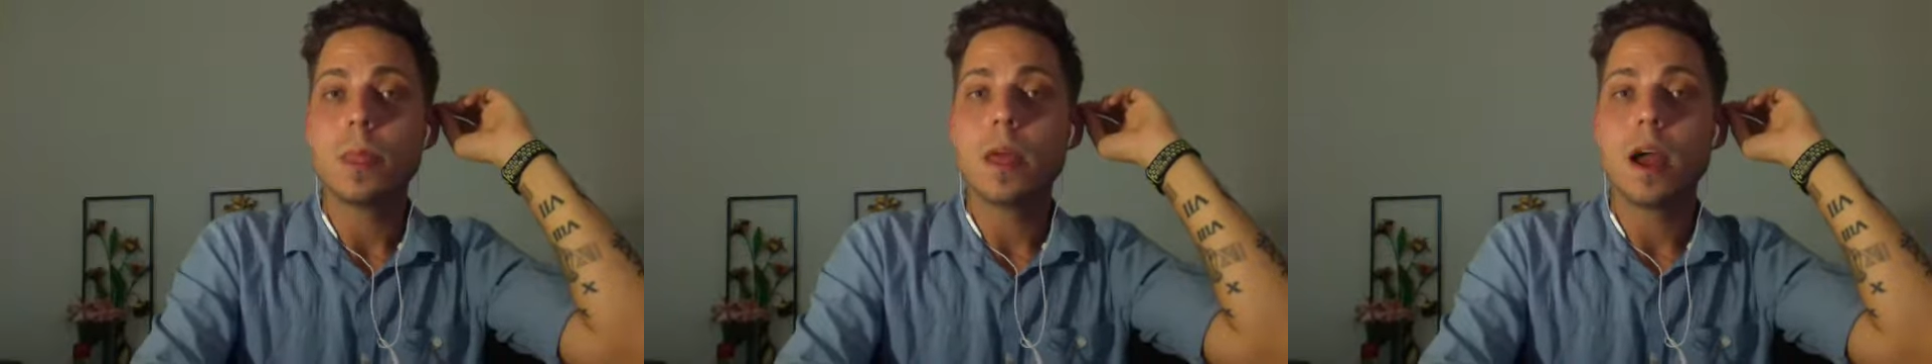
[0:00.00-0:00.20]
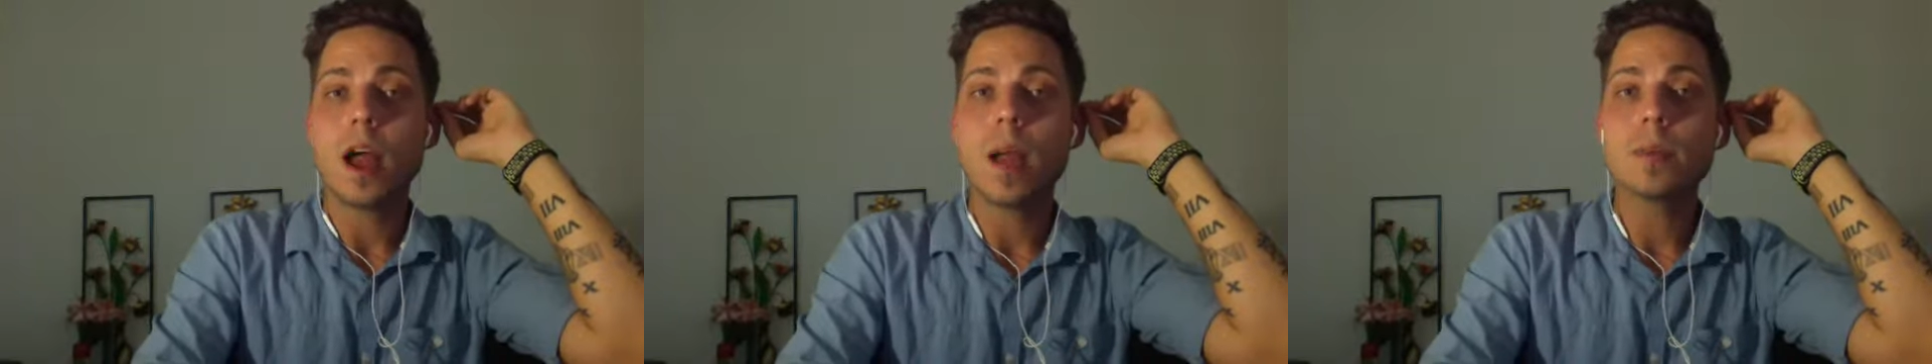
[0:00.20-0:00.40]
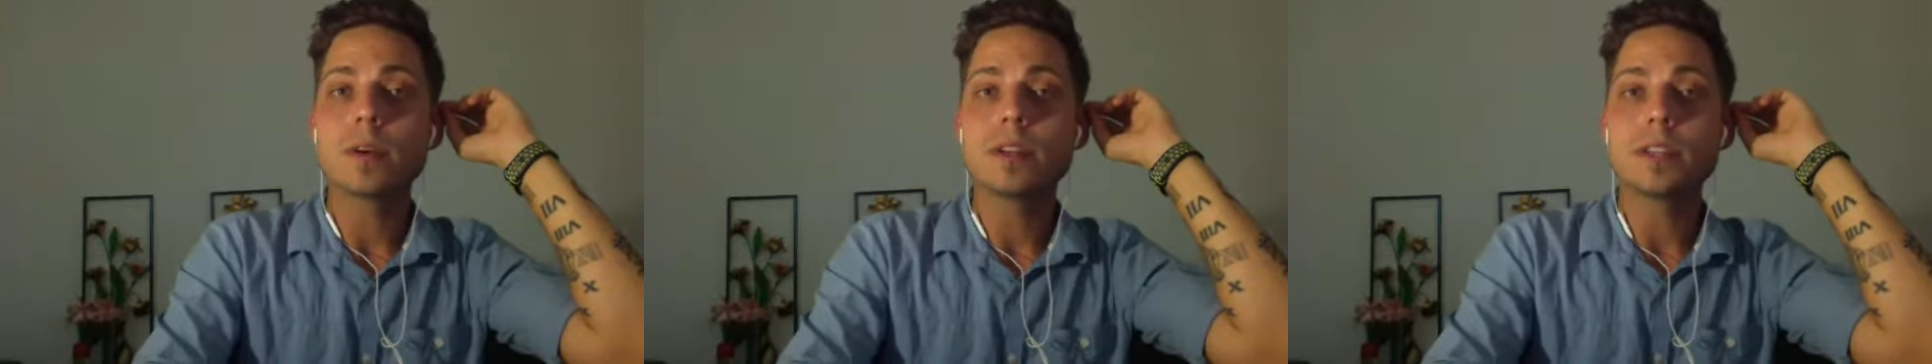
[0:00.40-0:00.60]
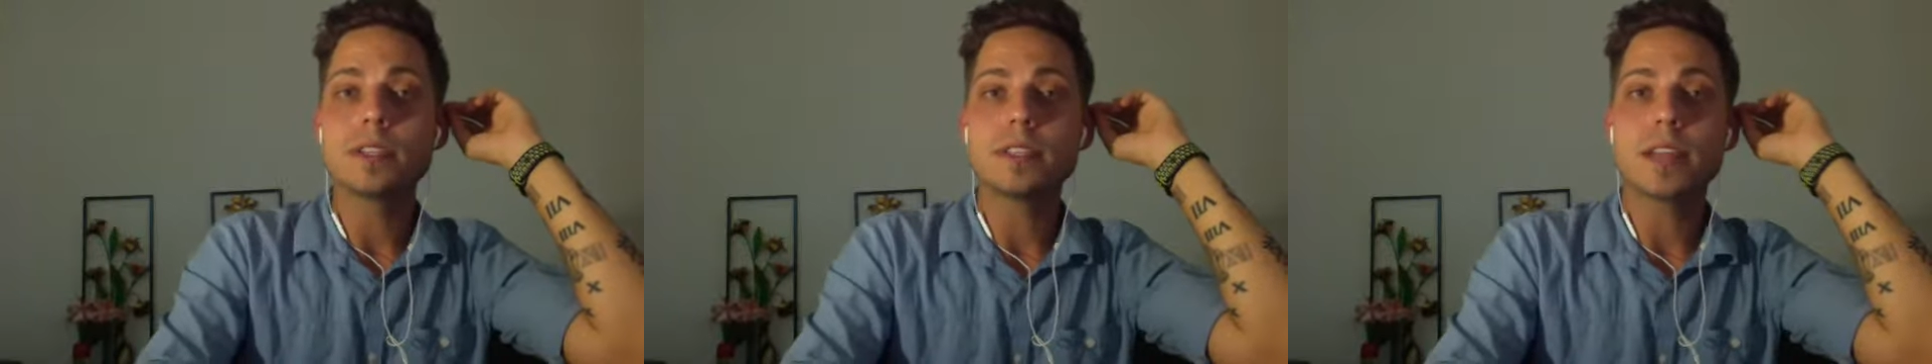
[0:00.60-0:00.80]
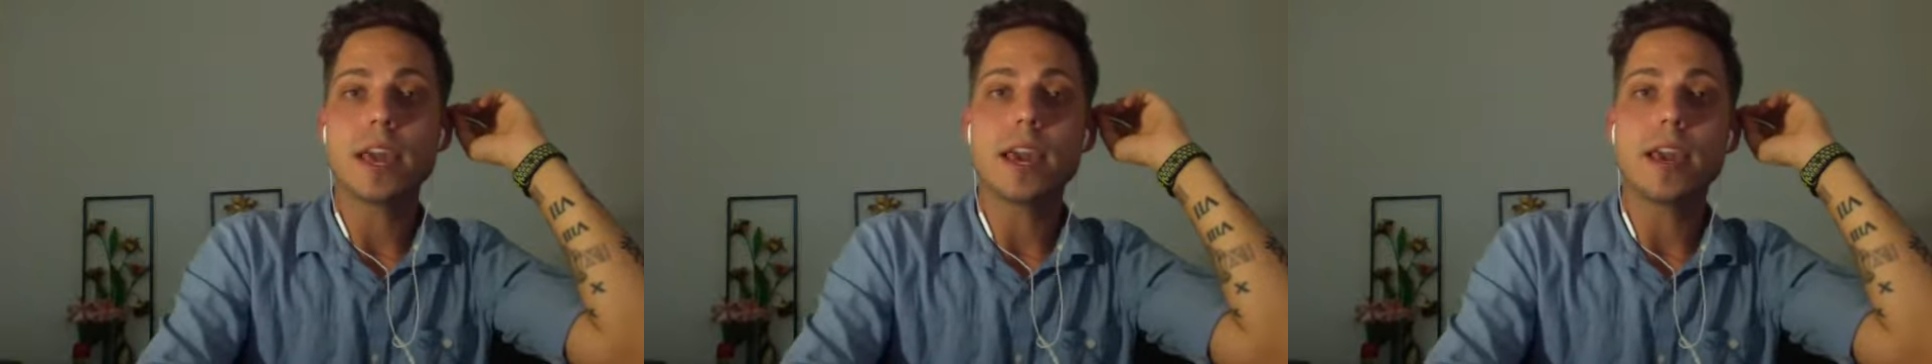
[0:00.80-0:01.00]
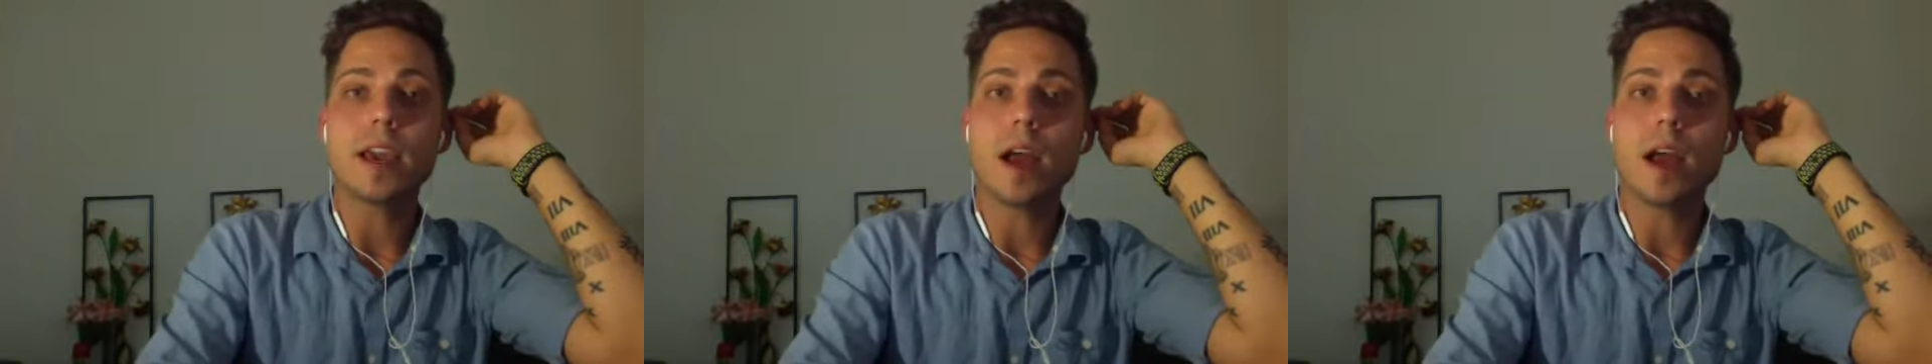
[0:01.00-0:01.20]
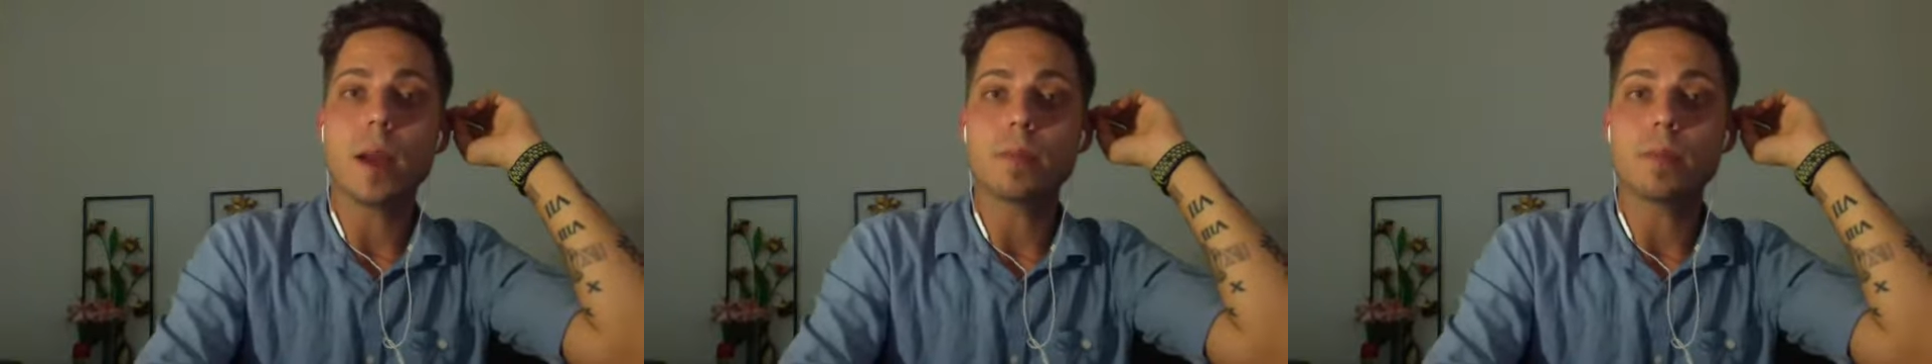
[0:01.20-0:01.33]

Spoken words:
I'm going to say